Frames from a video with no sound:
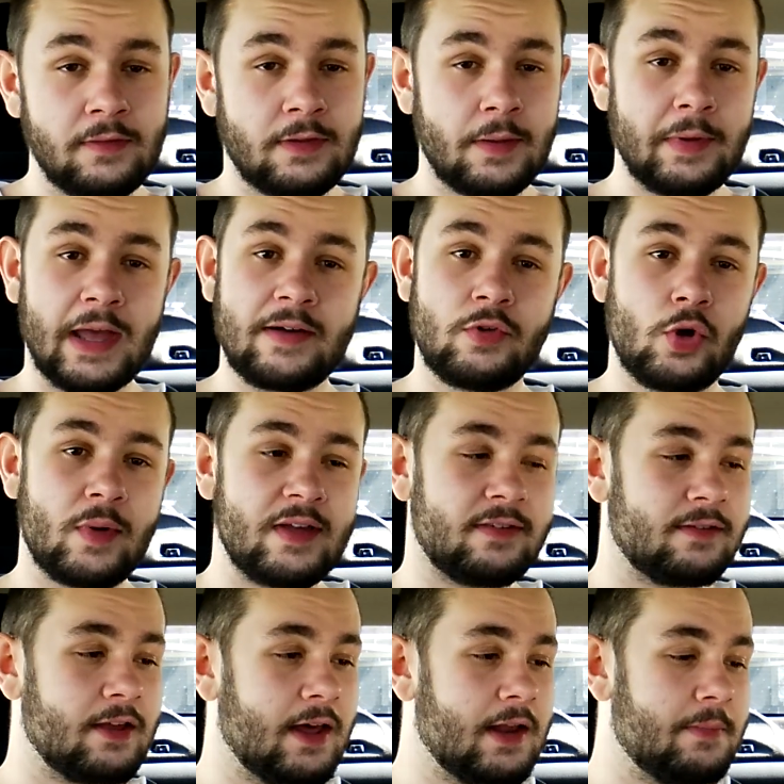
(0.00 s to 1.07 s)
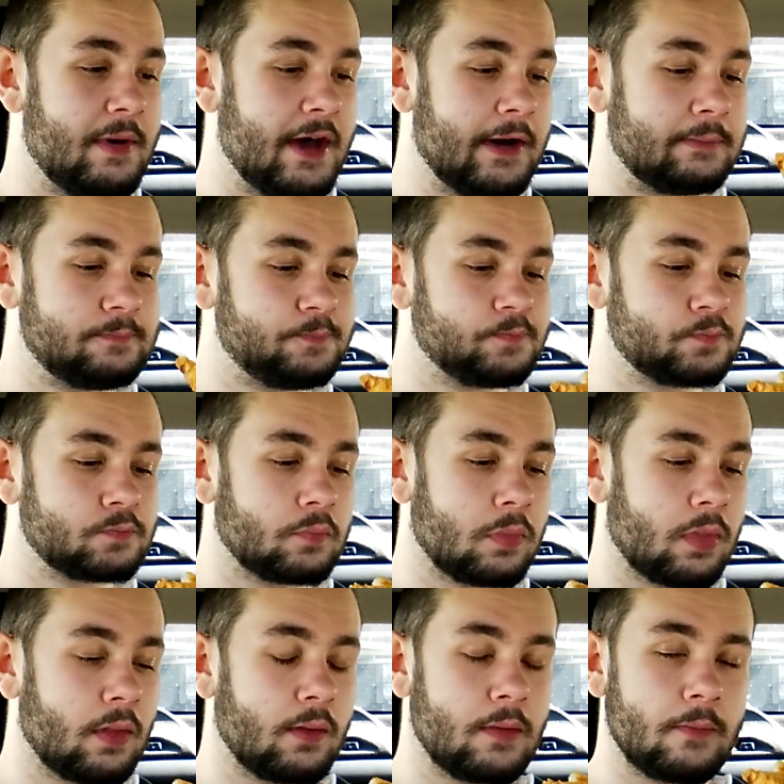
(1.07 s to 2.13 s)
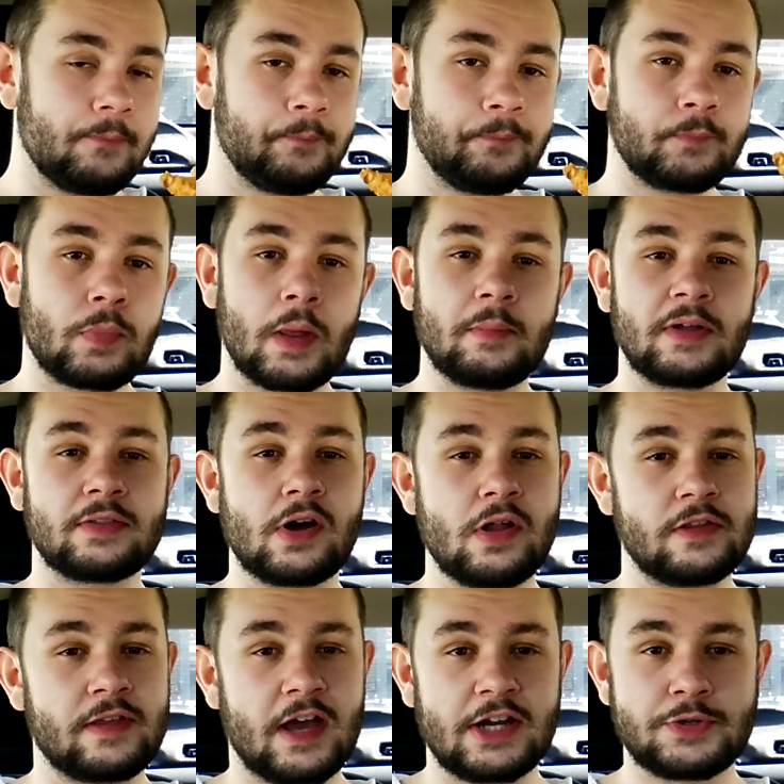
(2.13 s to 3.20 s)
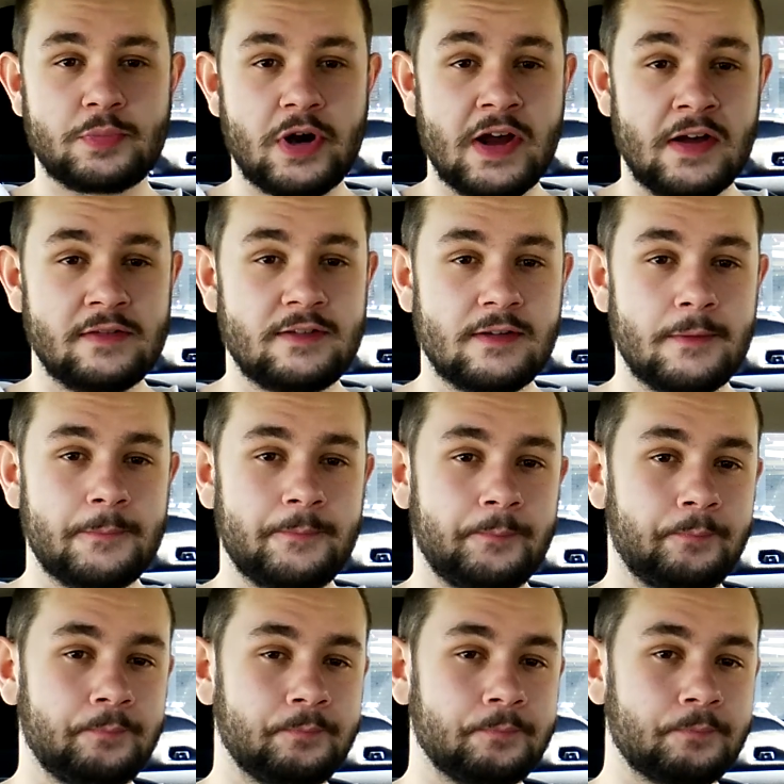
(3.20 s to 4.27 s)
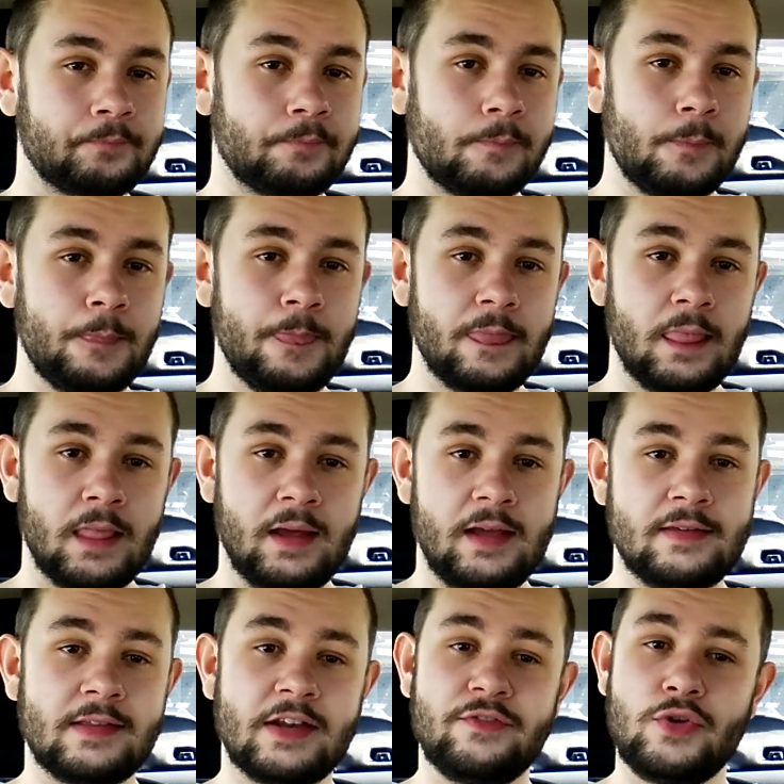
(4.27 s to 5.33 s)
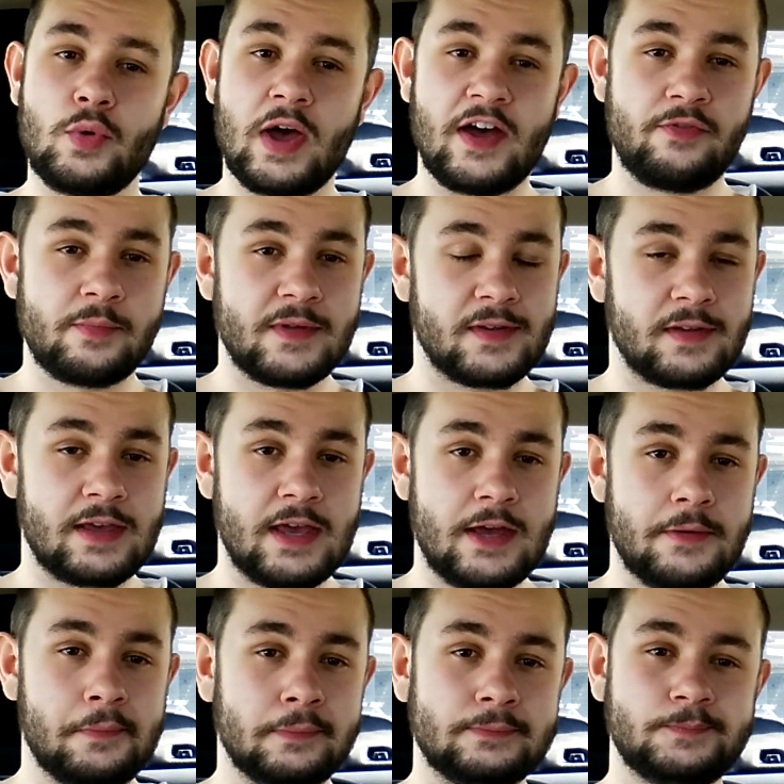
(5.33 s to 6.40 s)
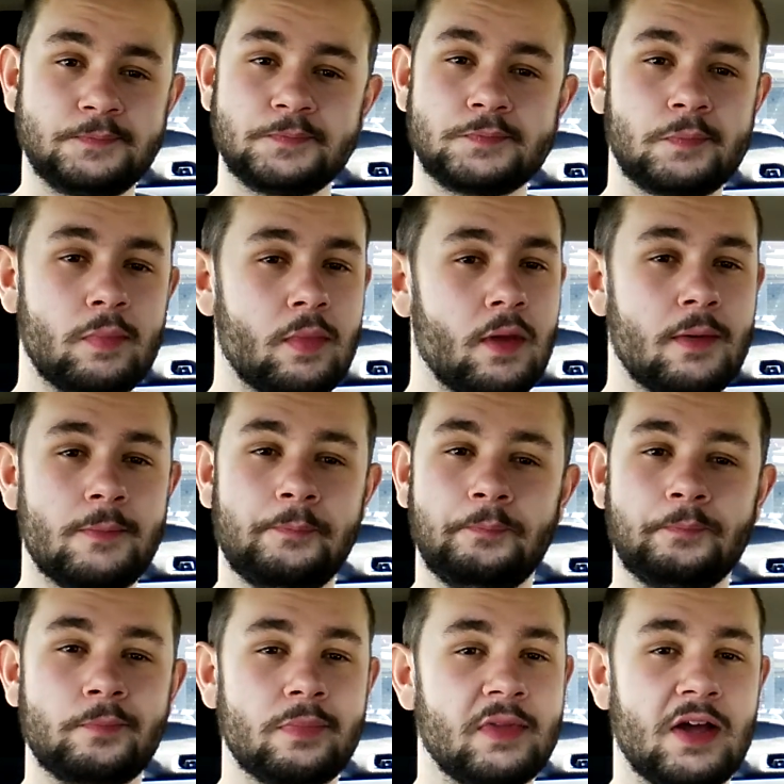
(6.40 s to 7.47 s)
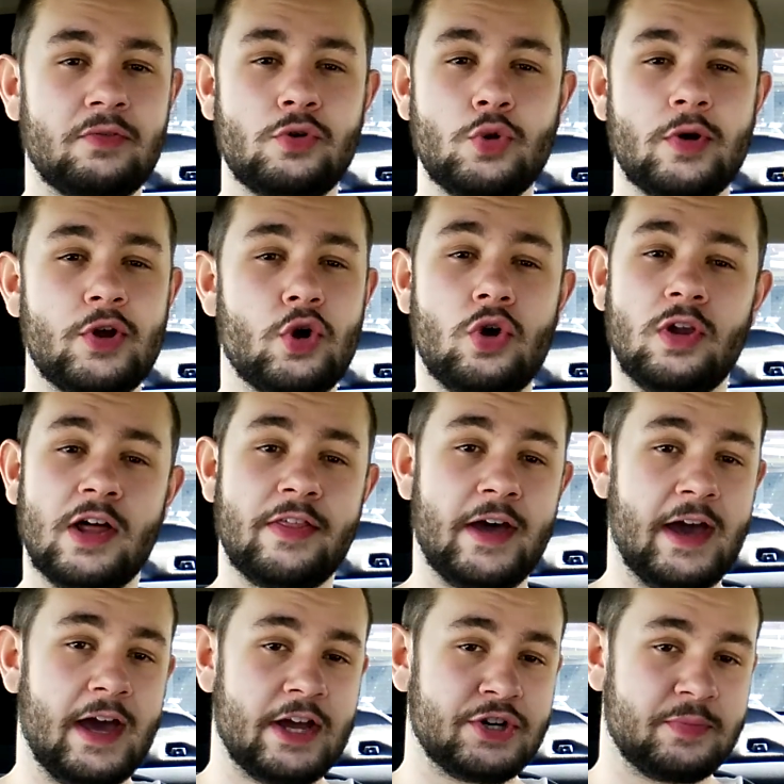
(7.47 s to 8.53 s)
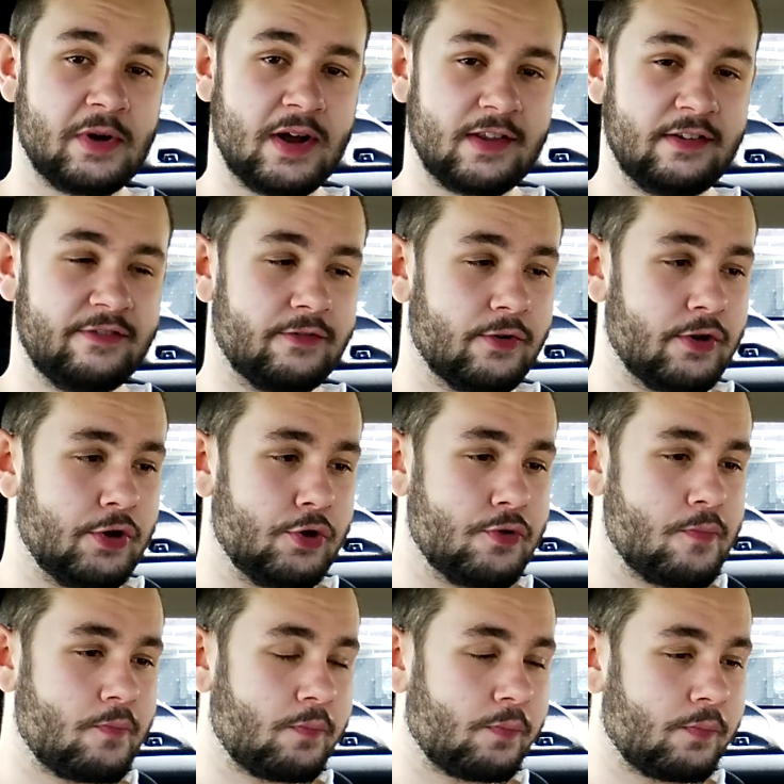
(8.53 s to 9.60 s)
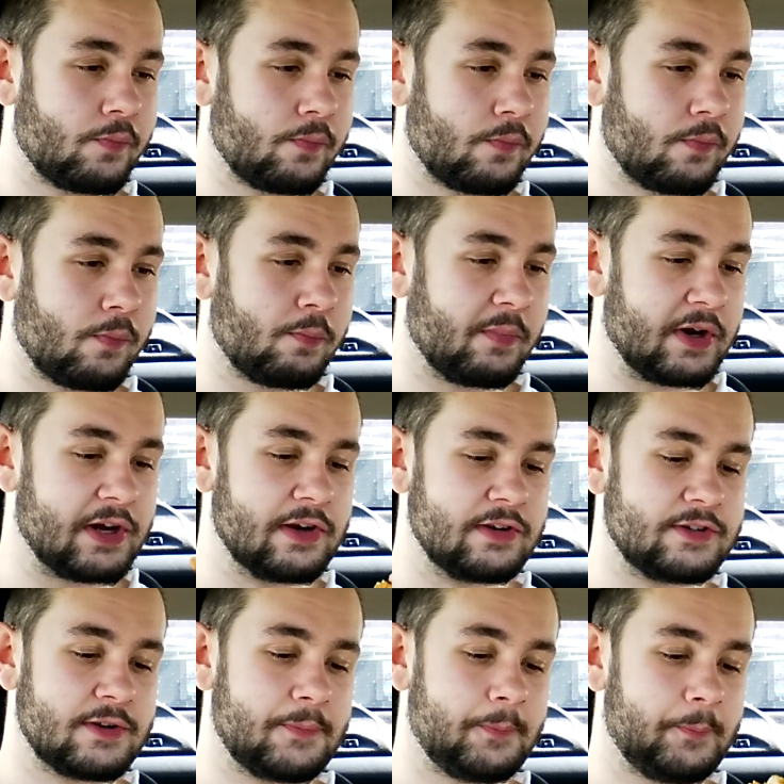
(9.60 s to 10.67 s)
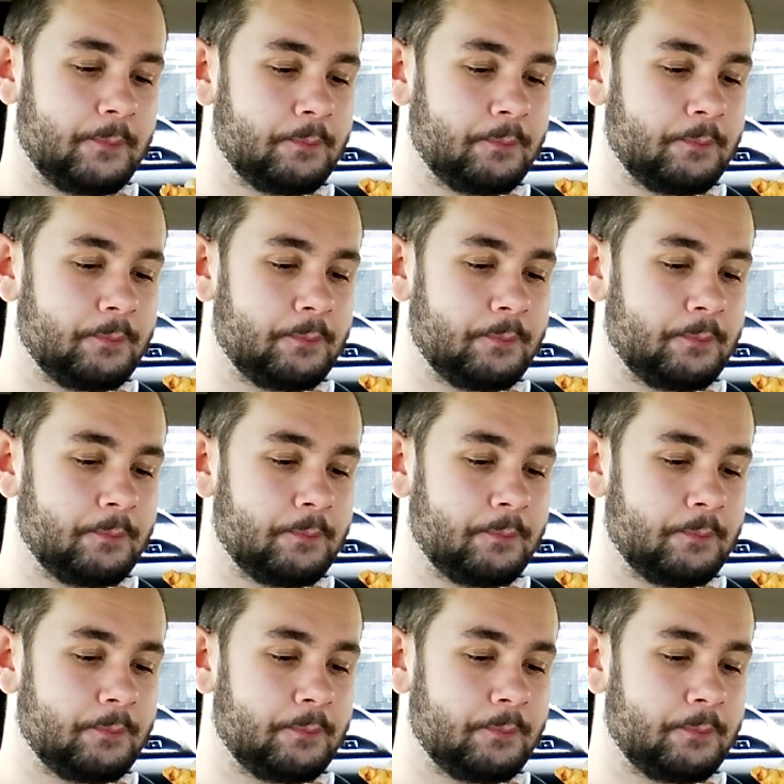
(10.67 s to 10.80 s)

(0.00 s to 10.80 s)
something I've always said about McDonald's hash browns is that if you have them as a kid, they ruin all other hash browns for you. Because,